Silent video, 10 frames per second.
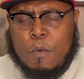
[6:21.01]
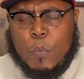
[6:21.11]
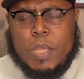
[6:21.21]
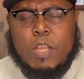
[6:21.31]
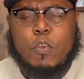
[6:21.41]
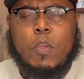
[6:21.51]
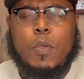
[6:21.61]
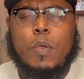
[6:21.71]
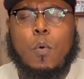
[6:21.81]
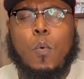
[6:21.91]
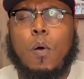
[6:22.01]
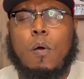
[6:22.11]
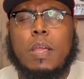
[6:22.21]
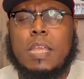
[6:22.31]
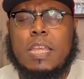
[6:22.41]
We decree we're
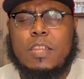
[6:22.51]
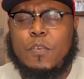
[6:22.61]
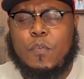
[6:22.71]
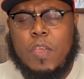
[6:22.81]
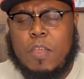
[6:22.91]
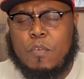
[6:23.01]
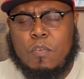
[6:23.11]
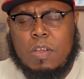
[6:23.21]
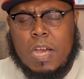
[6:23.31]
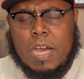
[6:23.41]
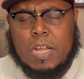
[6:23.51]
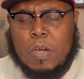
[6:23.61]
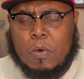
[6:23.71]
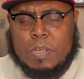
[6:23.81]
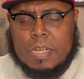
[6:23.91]
walking in the favor of God
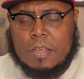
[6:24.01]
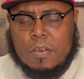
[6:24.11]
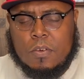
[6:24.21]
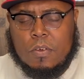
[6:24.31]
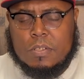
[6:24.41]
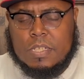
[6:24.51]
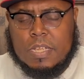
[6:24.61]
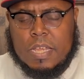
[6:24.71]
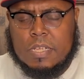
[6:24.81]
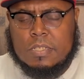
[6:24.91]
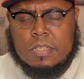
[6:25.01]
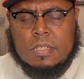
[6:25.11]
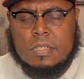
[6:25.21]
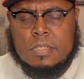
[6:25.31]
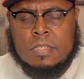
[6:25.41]
all day long on today in
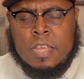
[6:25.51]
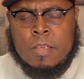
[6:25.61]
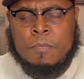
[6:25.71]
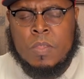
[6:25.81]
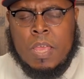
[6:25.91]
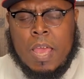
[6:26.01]
Jesus' name.